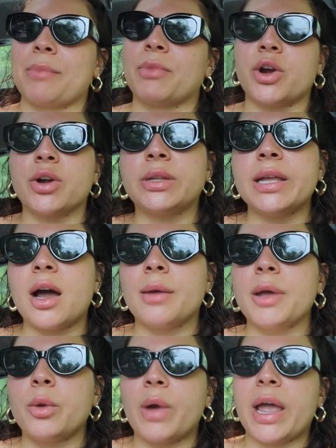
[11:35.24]
I'm currently on
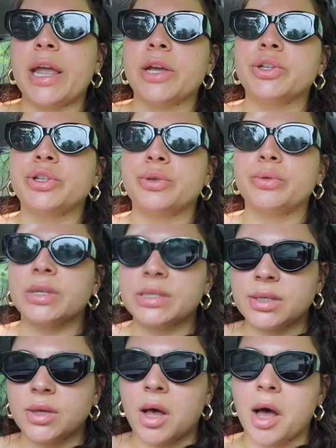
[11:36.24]
my way to the
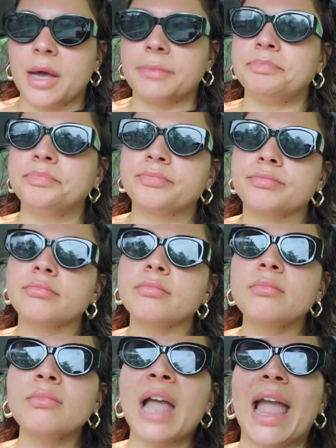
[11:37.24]

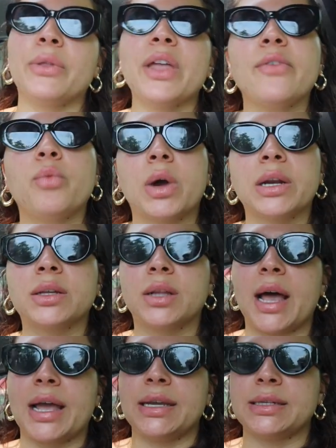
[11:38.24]
salon. I only have one
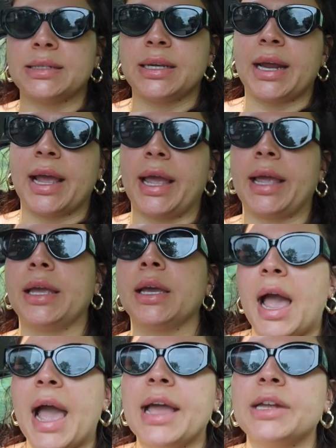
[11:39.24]
client today
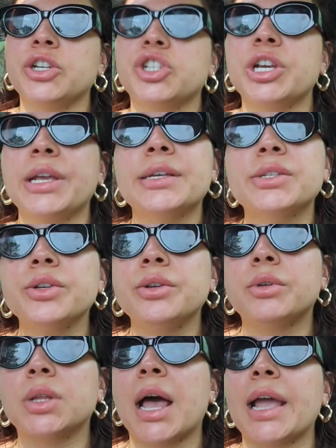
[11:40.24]
and she is a new
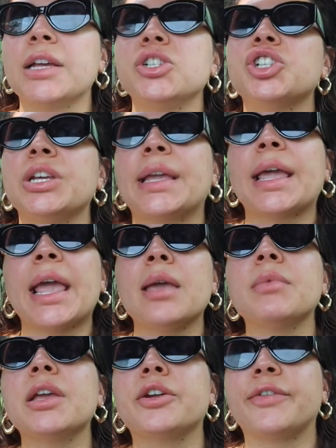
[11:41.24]
client. She
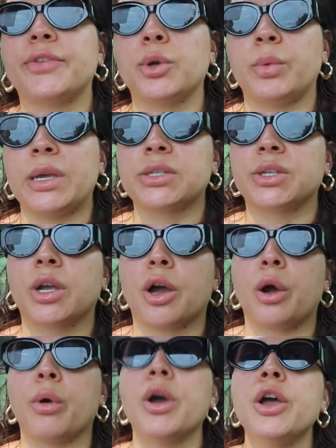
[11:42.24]
came in a few weeks
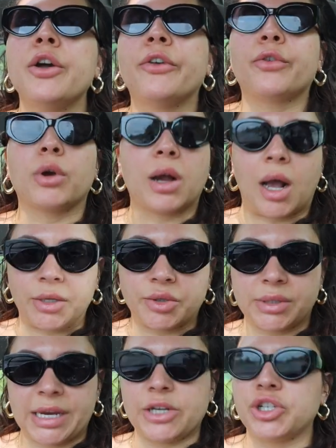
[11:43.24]
ago for a
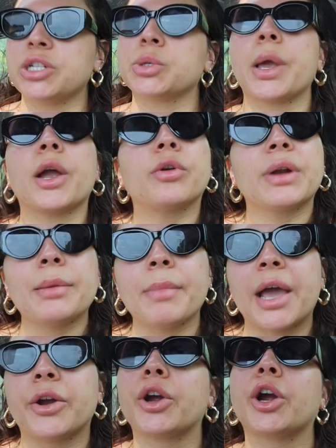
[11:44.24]
consultation. So I already
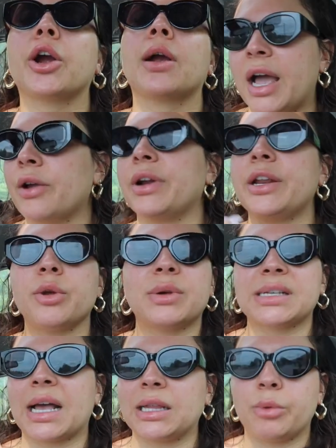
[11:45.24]
met her. I already know
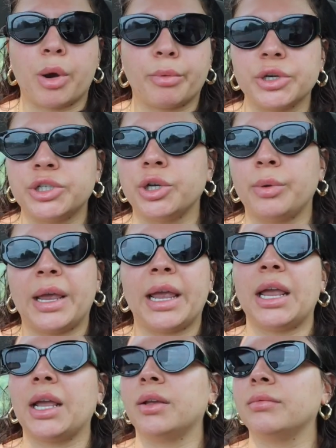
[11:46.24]
exactly what we're
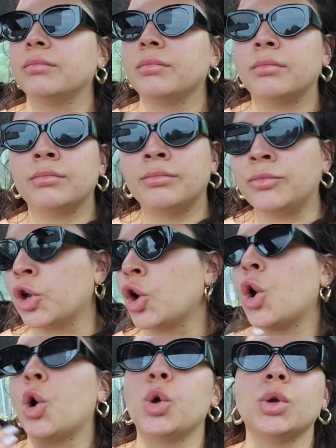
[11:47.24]
doing, the
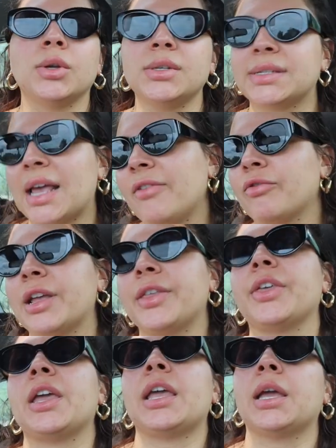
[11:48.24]
goals,
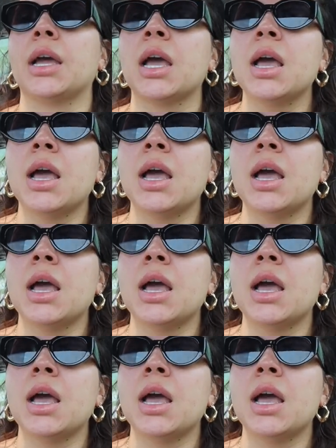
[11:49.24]
everything.